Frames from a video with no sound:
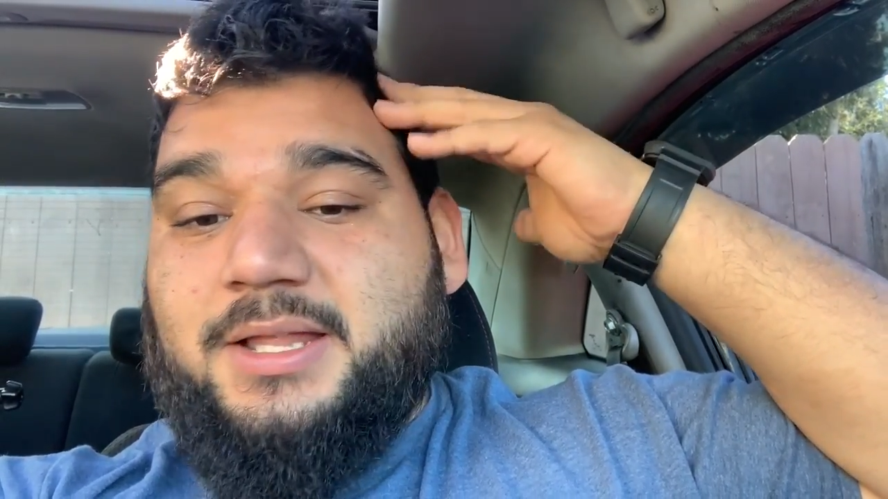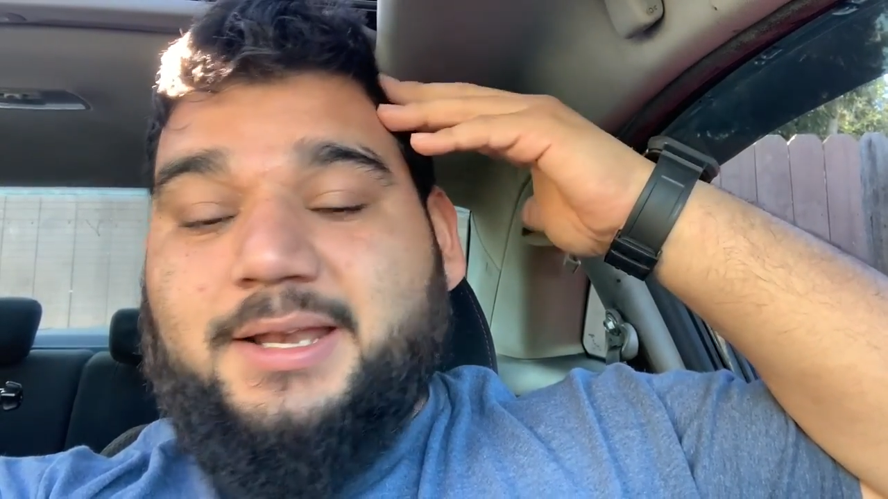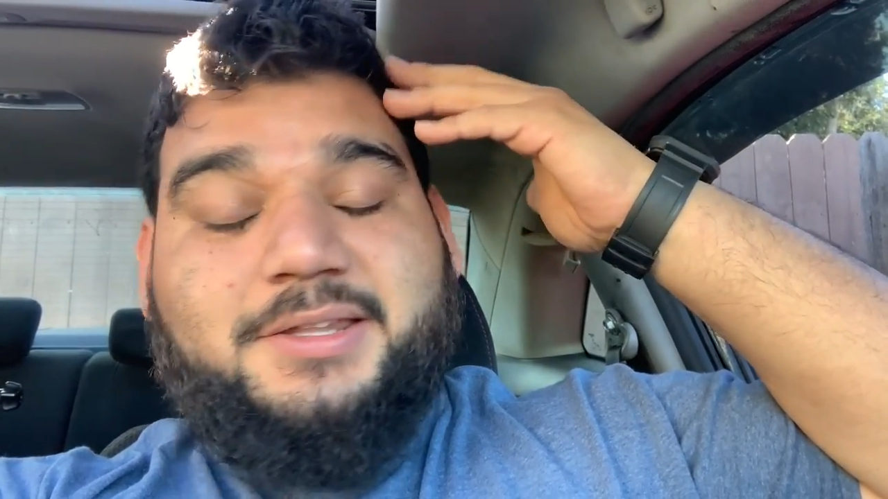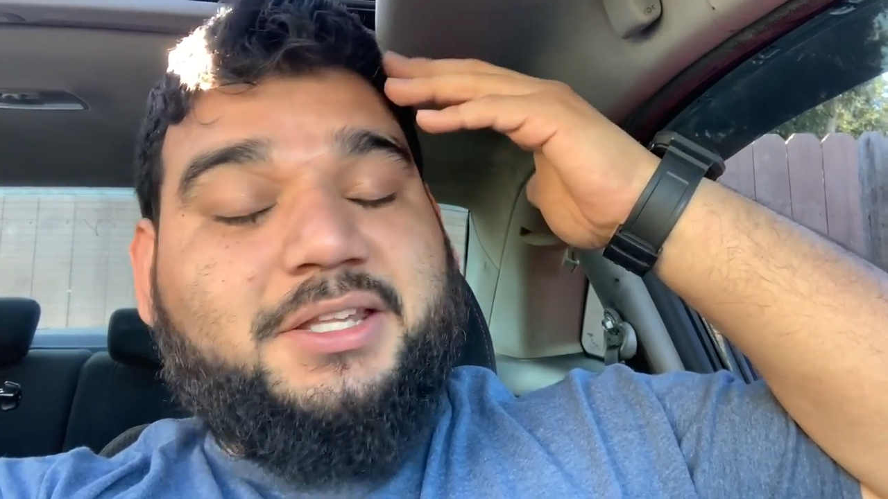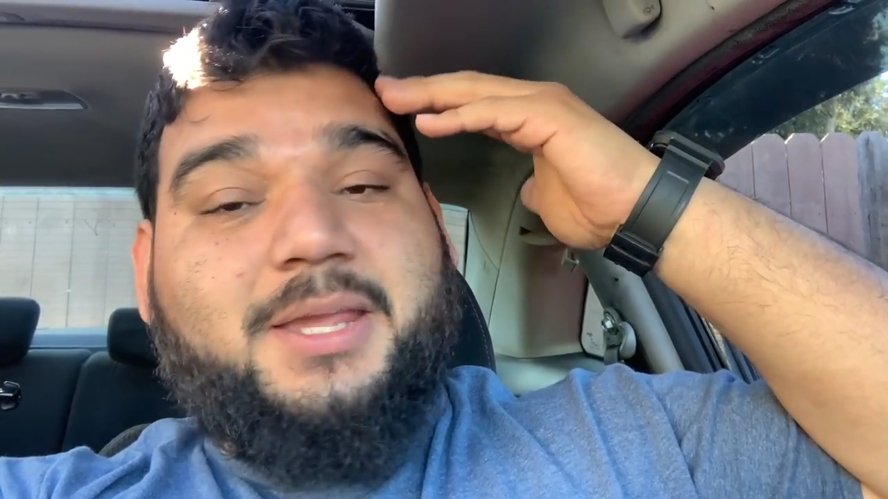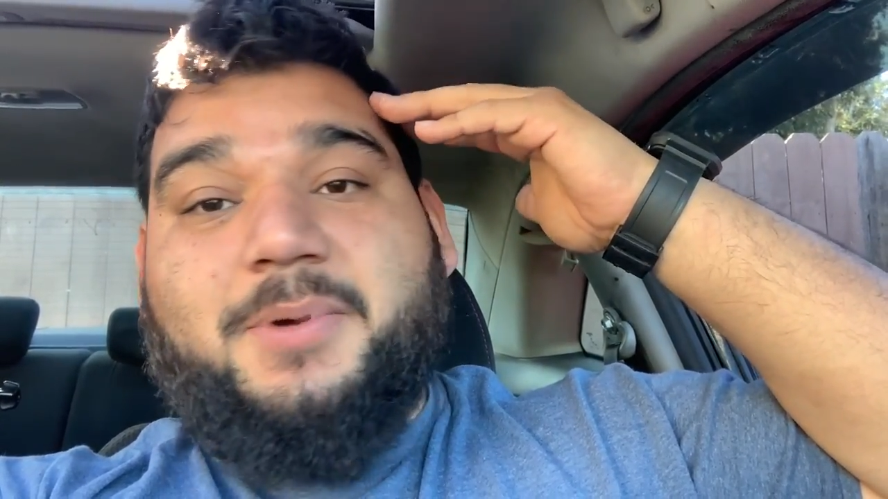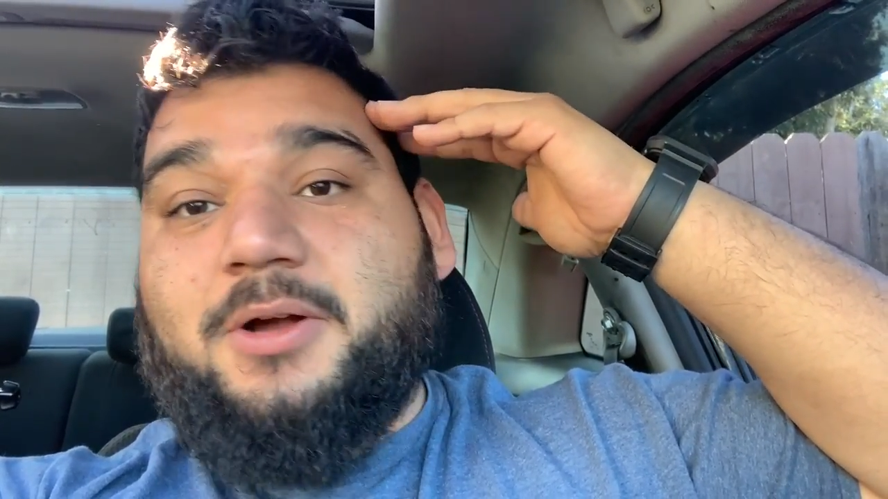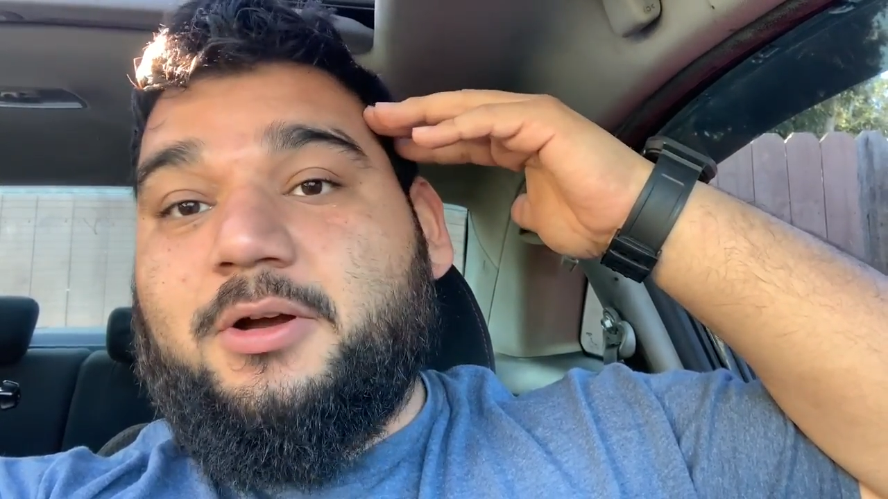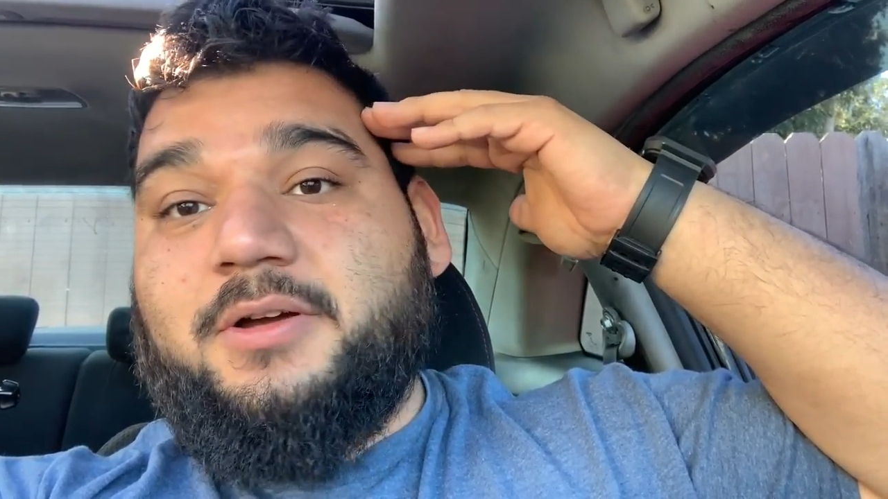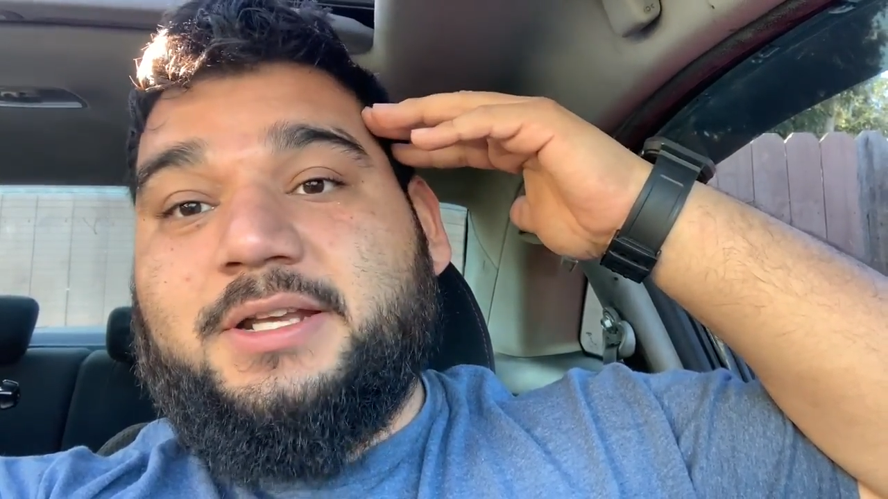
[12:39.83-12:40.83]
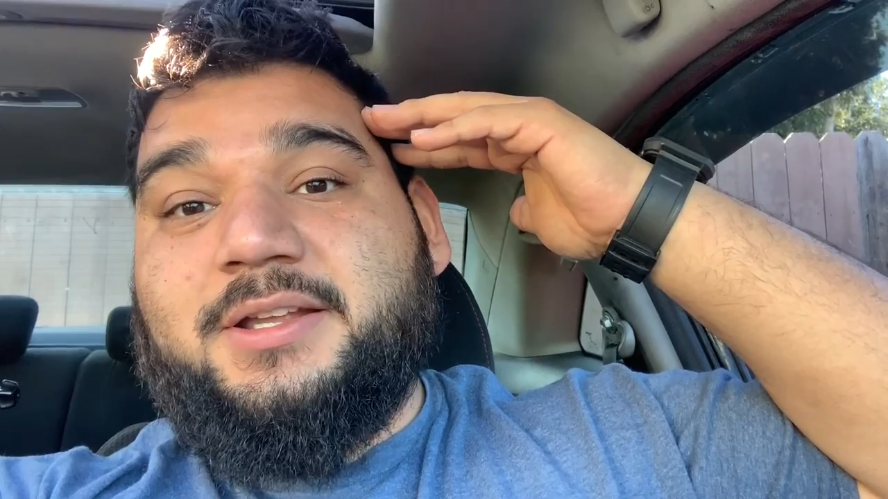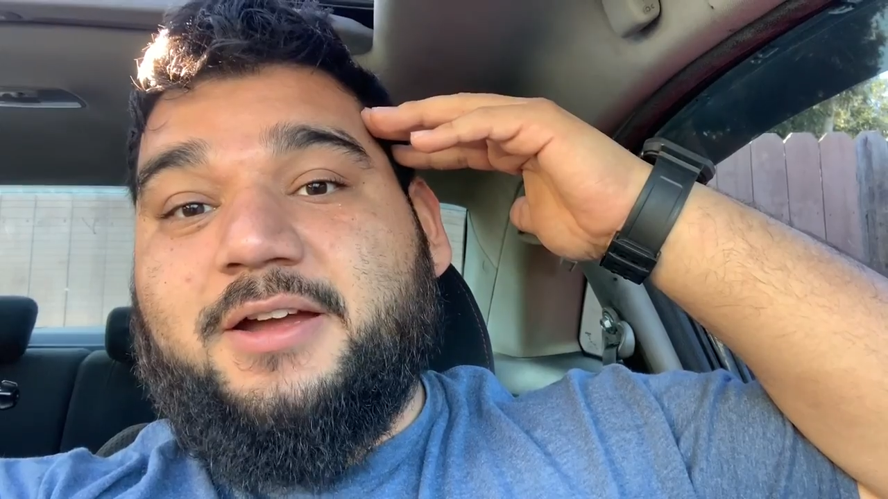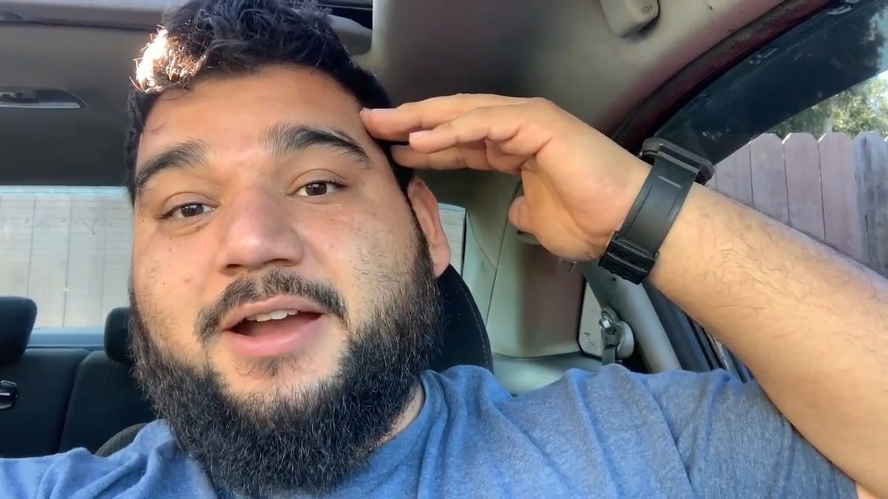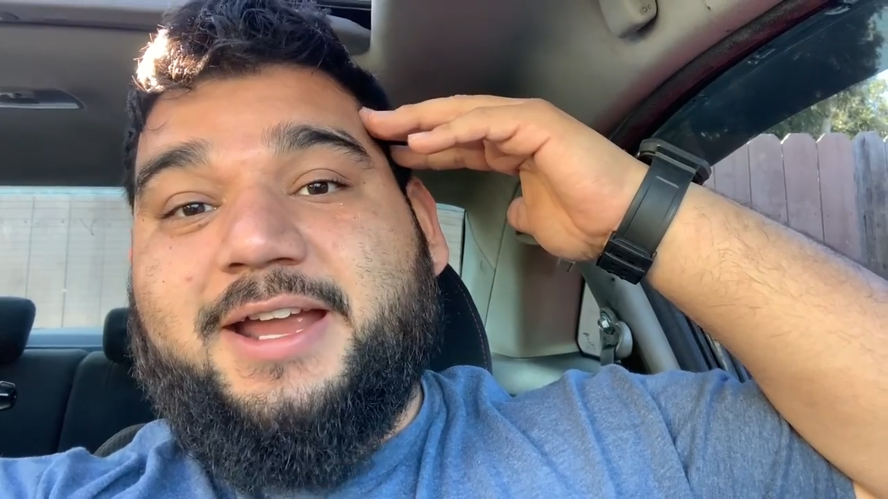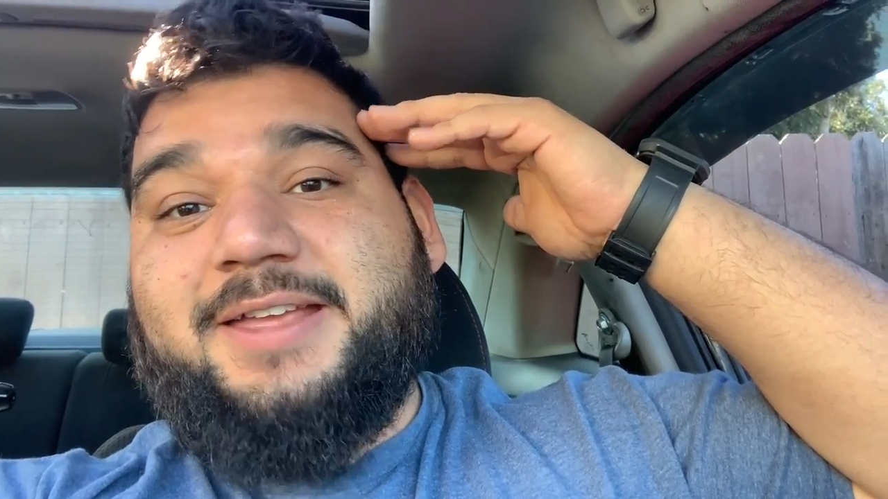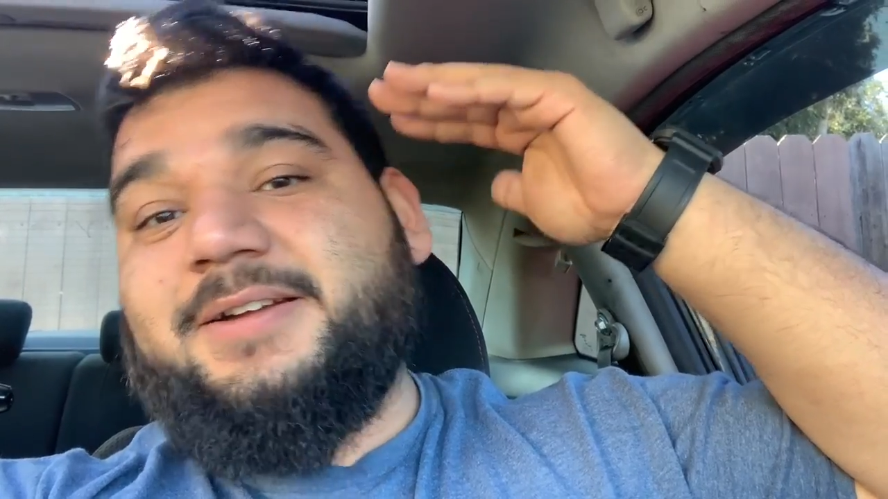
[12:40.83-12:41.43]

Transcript: let's just keep on growing, all right?